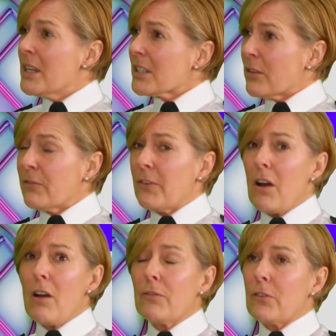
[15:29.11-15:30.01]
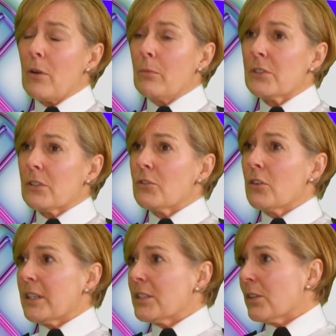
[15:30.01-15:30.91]
So far from sort of
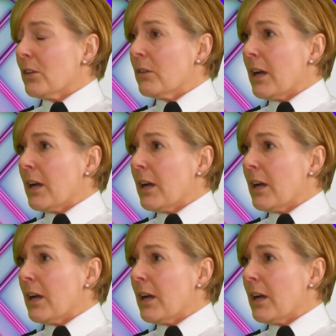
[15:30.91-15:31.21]
trying to,